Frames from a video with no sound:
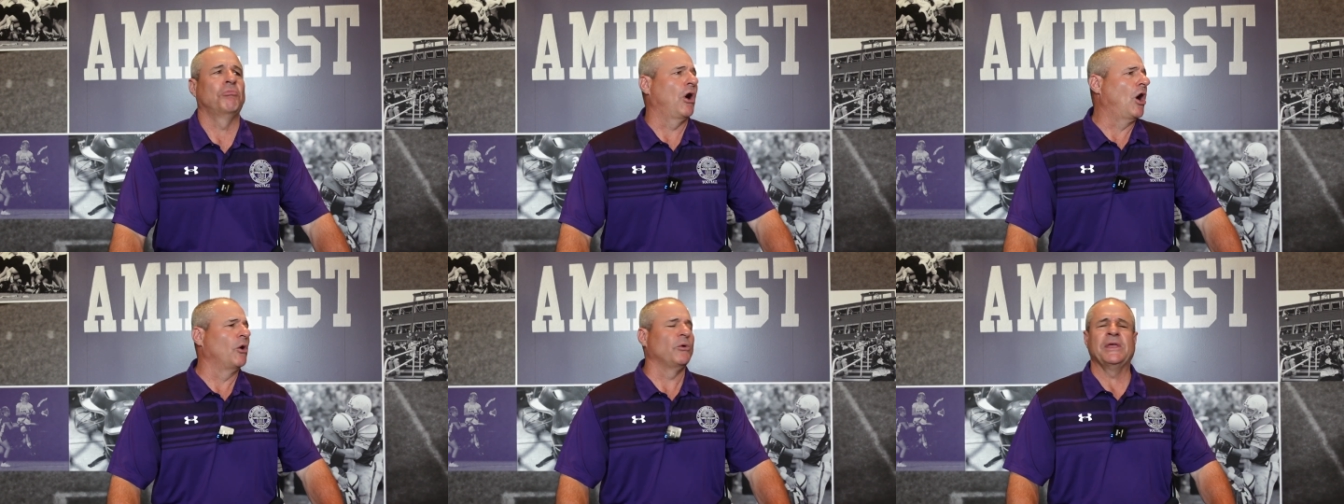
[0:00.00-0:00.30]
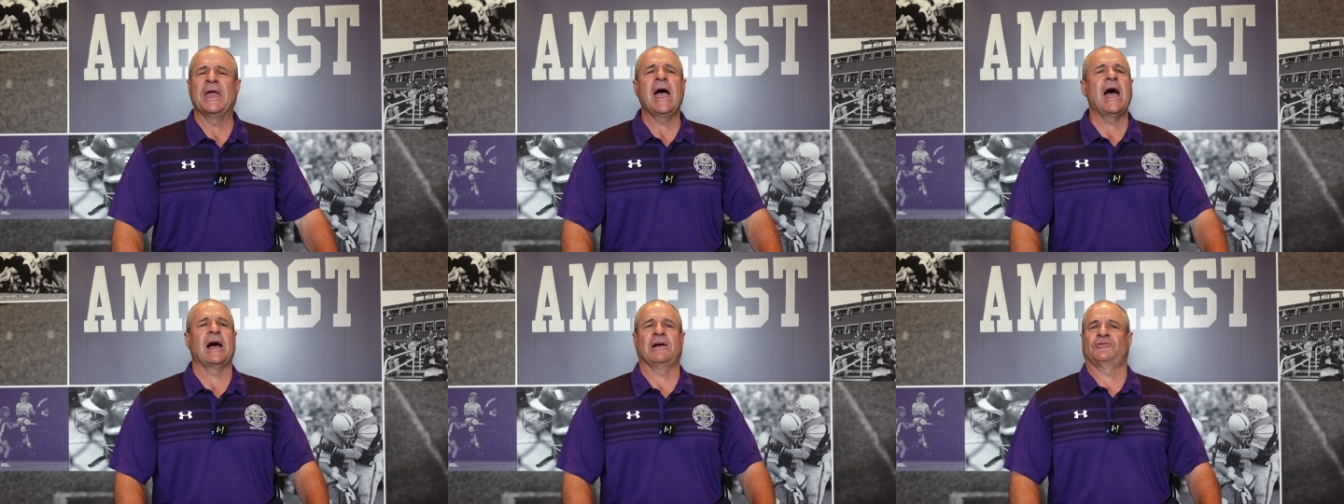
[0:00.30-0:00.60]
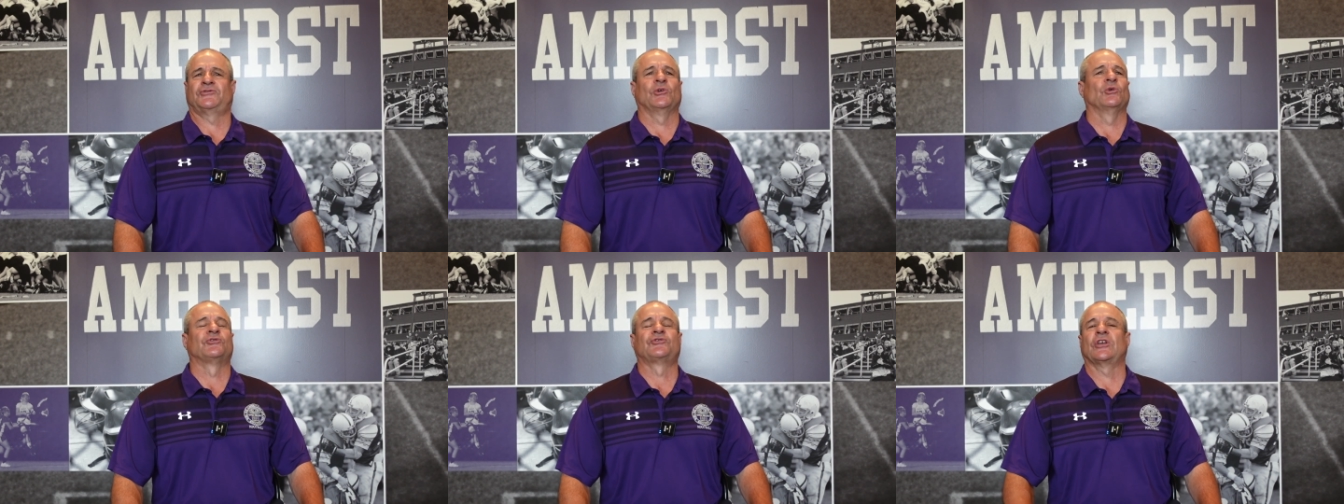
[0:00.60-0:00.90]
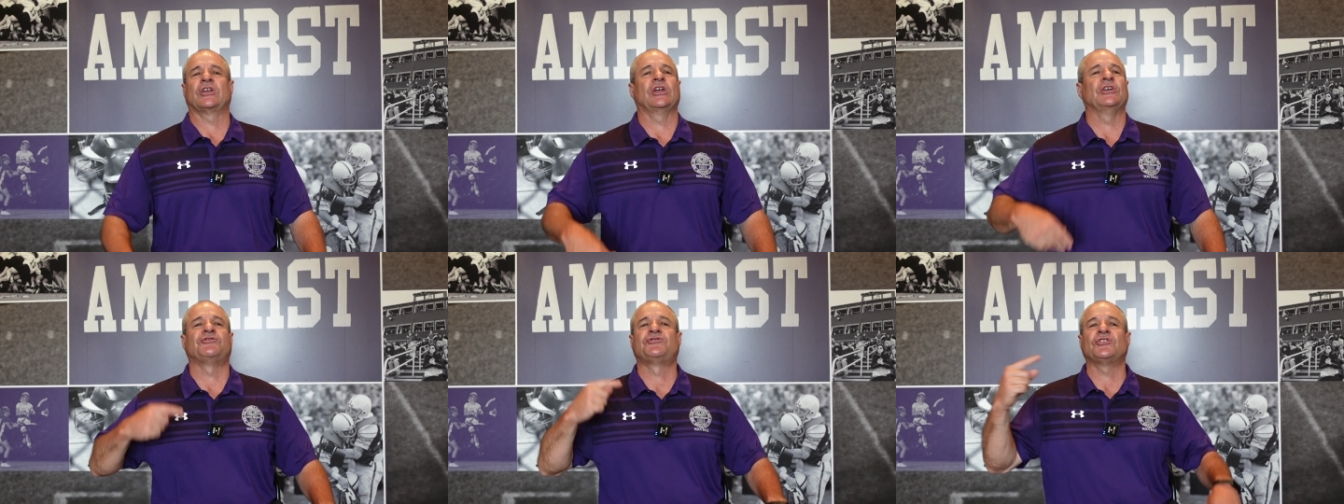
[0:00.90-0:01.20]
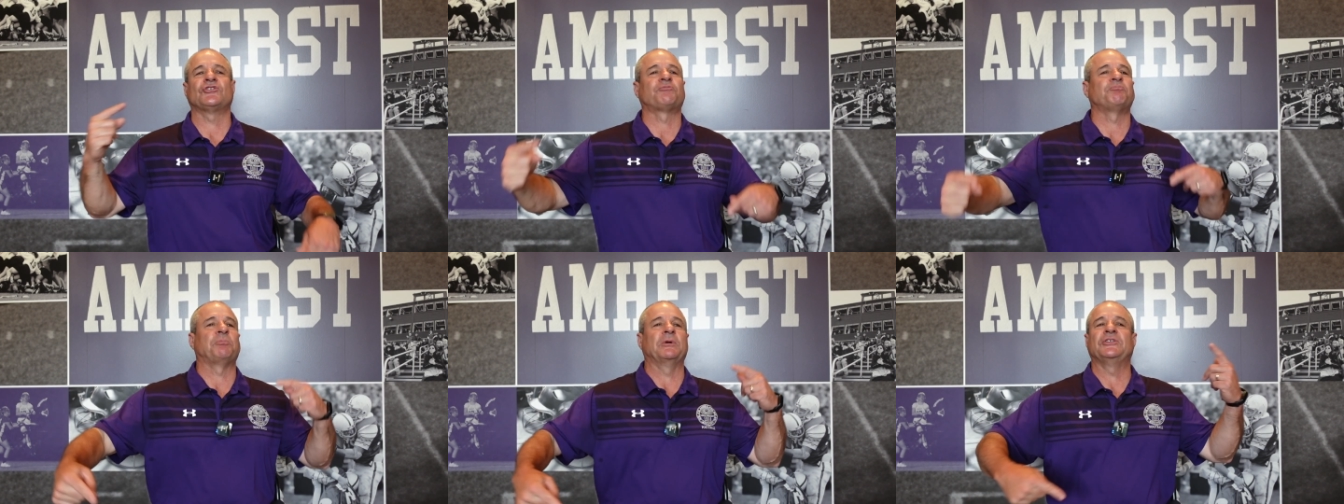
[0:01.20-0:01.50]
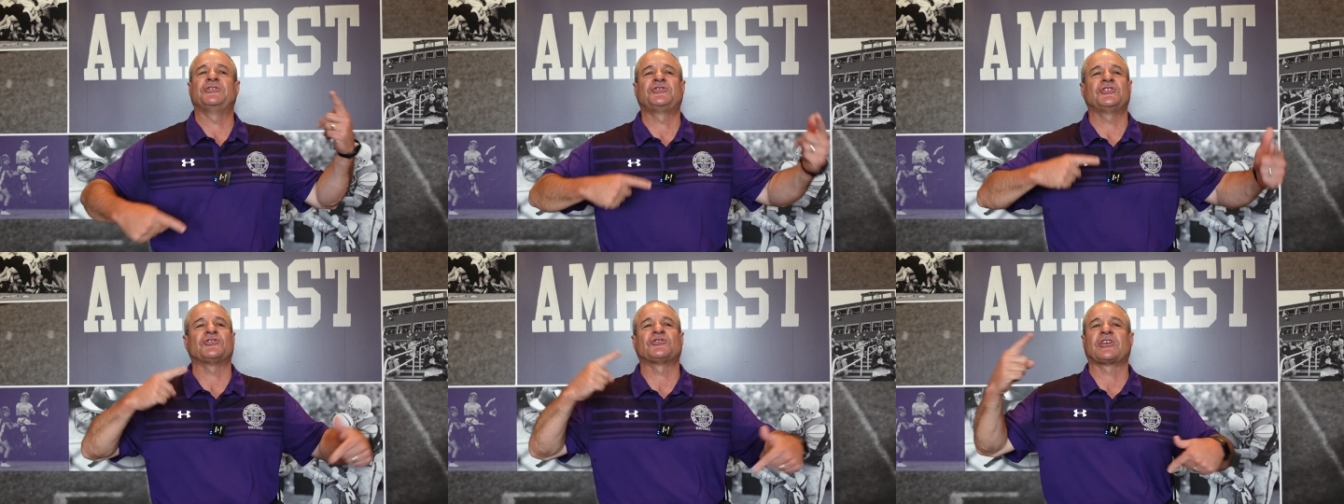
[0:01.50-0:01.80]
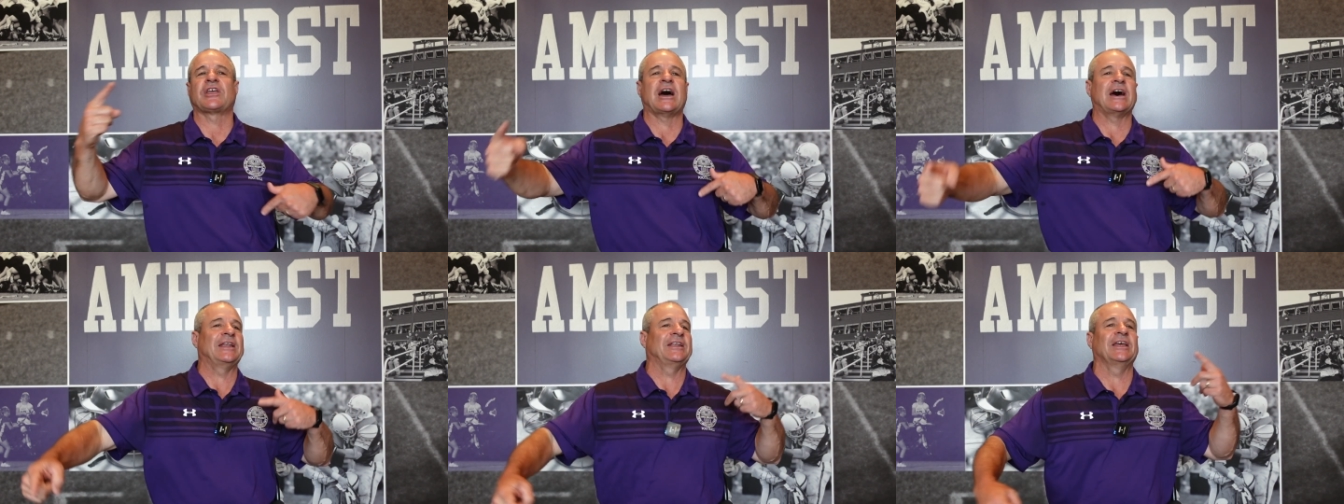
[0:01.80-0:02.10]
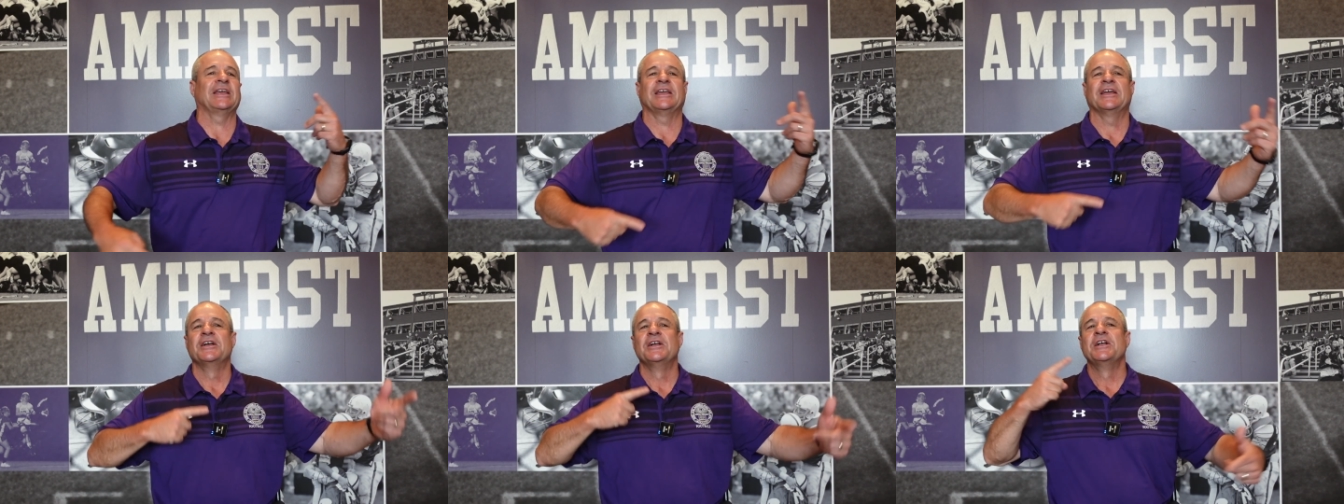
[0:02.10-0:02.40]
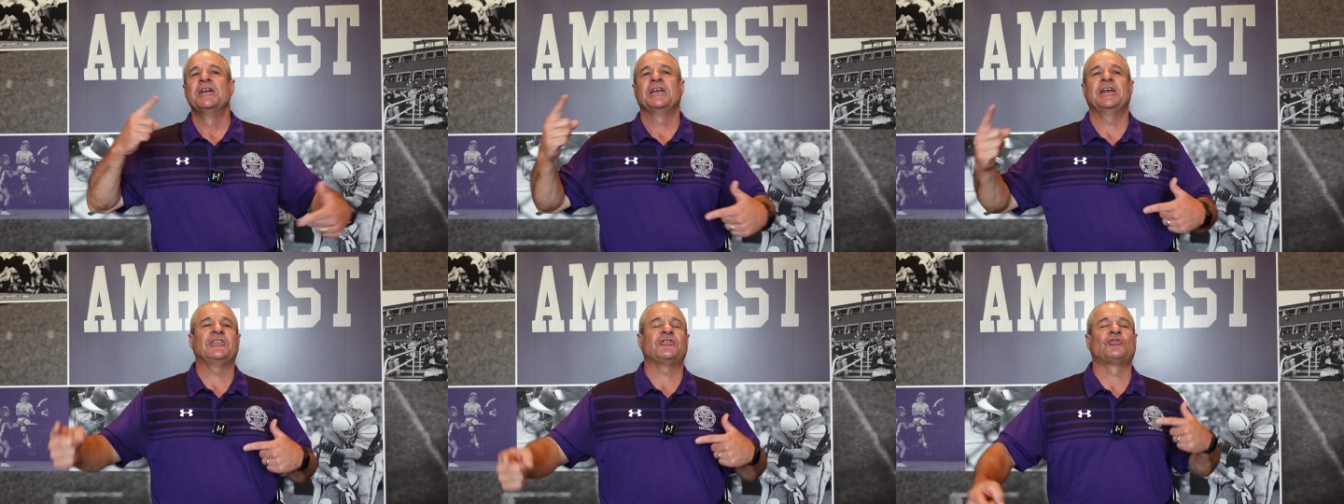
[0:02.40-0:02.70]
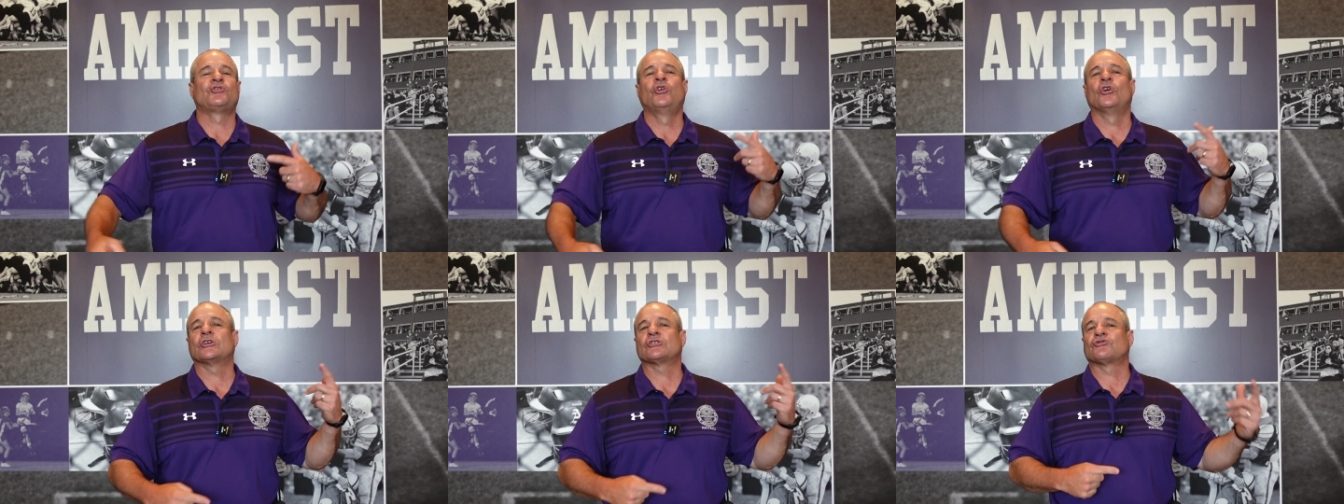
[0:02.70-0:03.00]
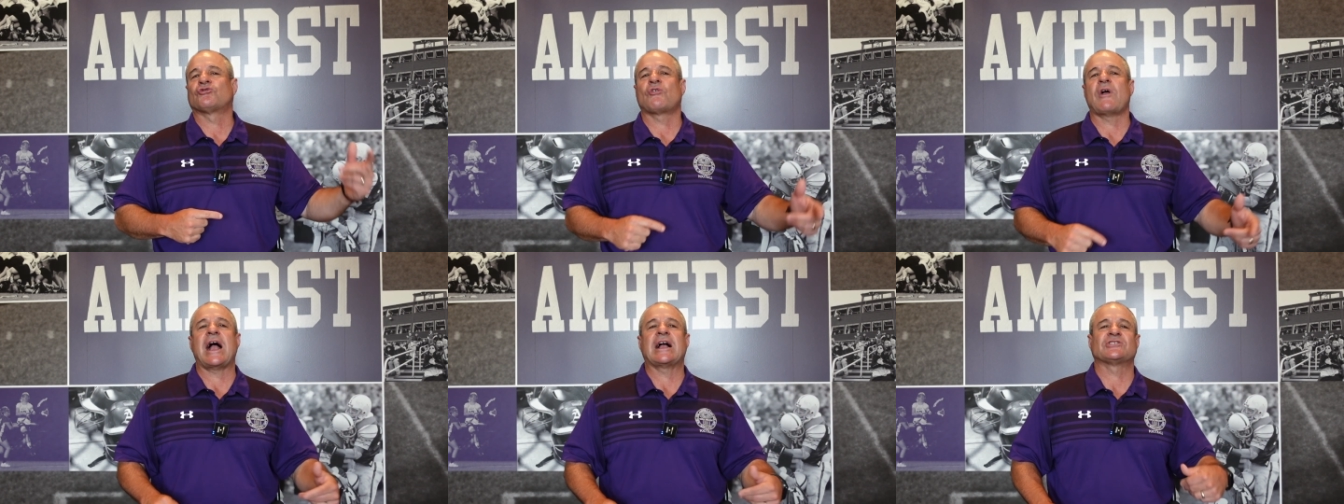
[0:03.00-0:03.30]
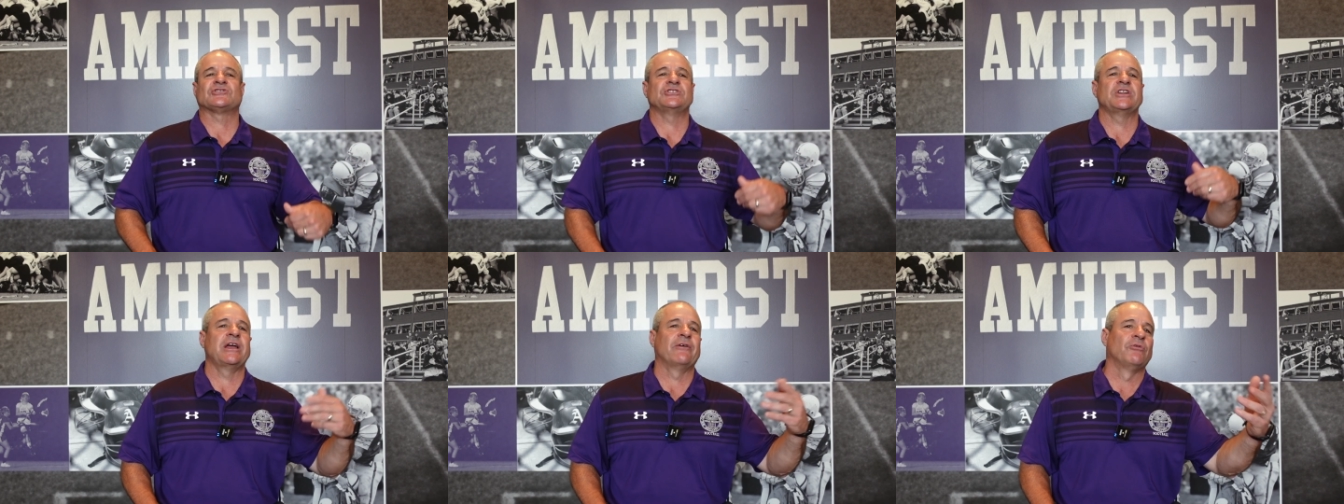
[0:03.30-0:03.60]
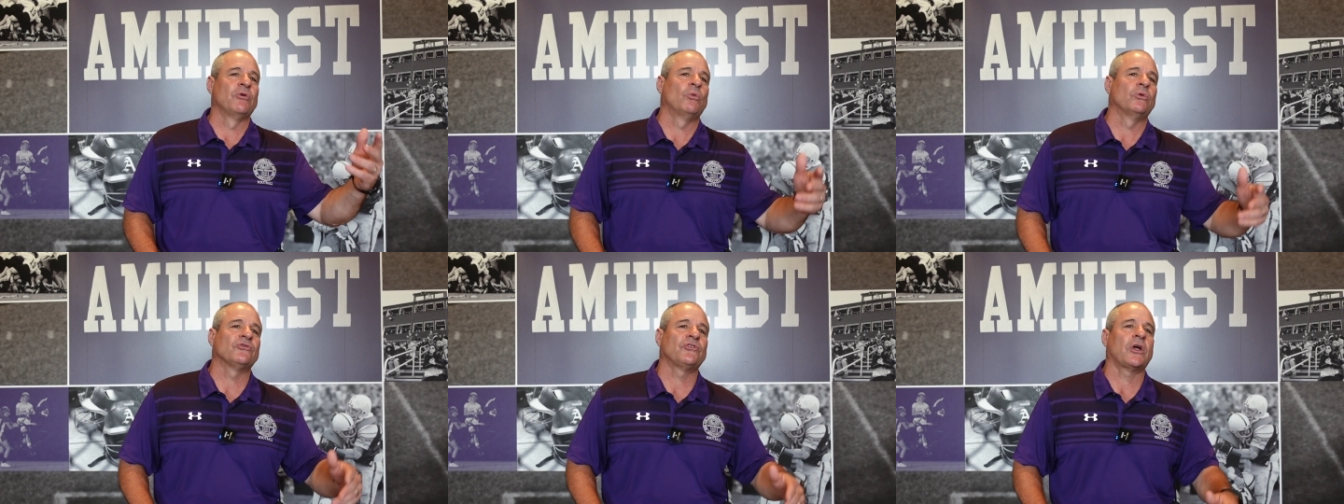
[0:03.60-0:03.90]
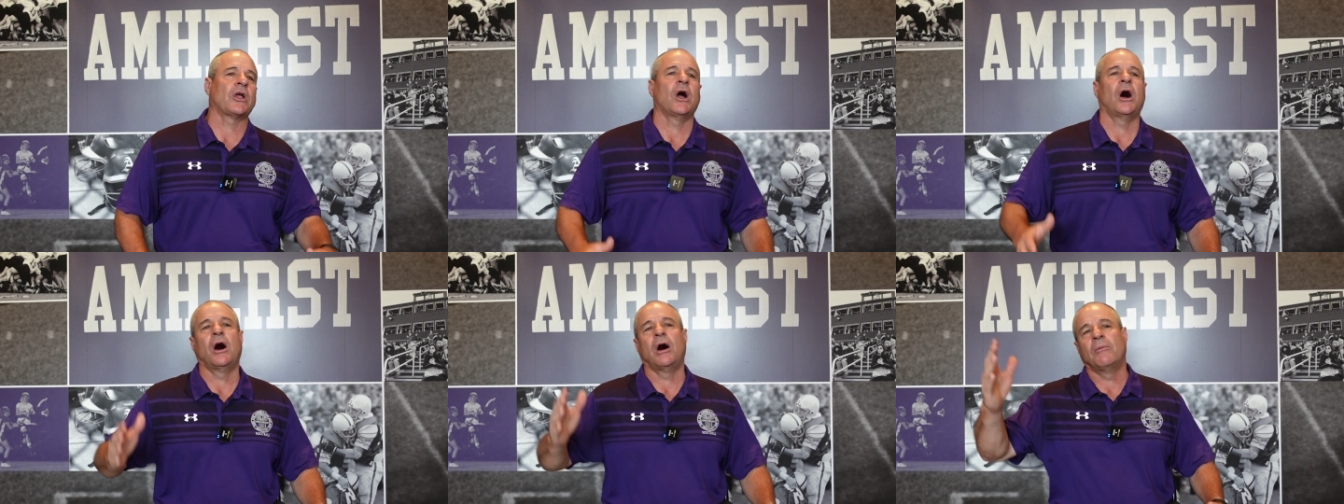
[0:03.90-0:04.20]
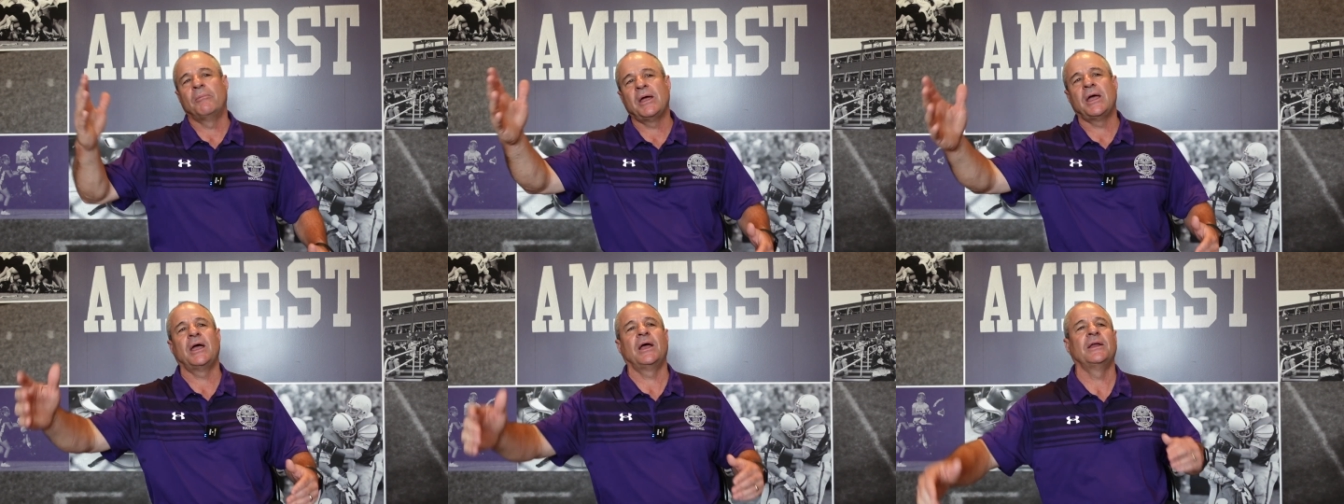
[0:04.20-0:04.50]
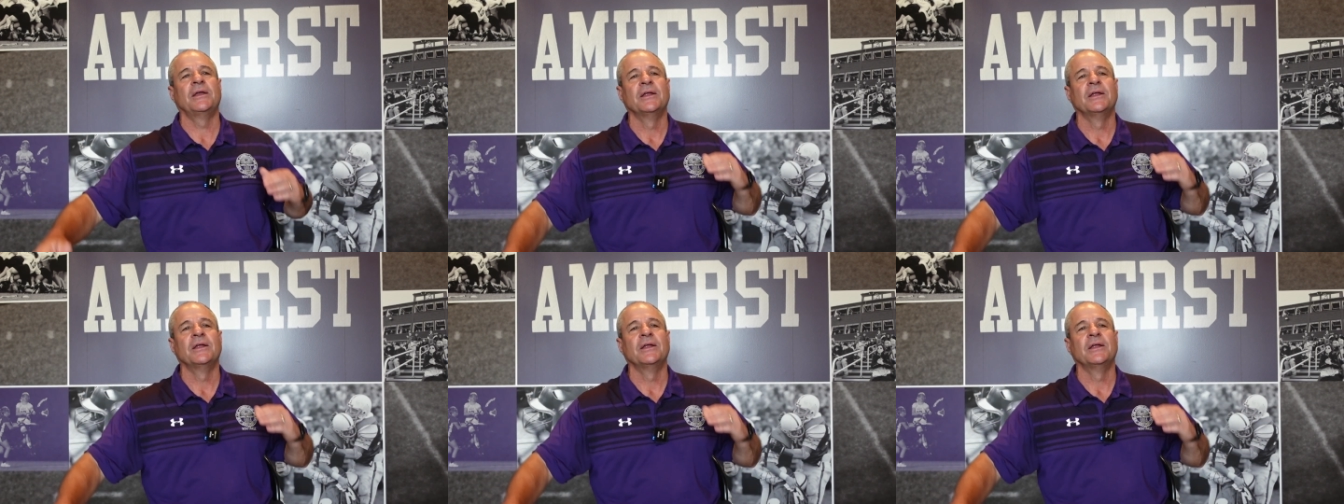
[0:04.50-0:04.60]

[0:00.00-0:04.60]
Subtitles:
Yeah. So it's like, it just got like, it took traction. Everyone's like, oh man.